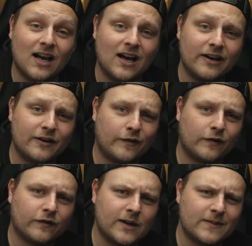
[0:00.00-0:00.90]
In a full
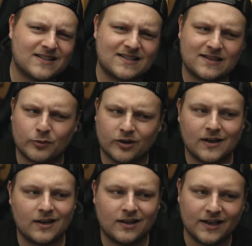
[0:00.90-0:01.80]
frame, that's somewhere
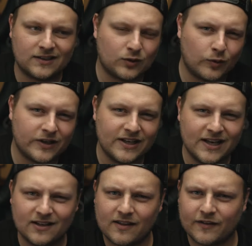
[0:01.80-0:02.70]
around like
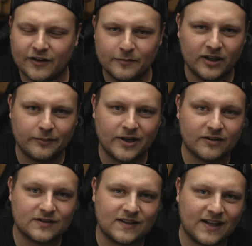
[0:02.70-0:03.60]
28, 30
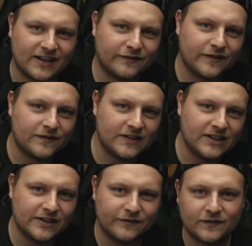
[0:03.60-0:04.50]
millimeters to like
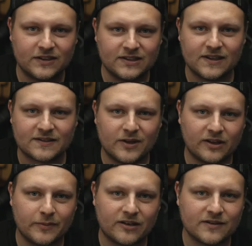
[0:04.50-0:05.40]
50 to 56
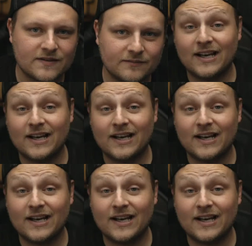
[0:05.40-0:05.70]
millimeters.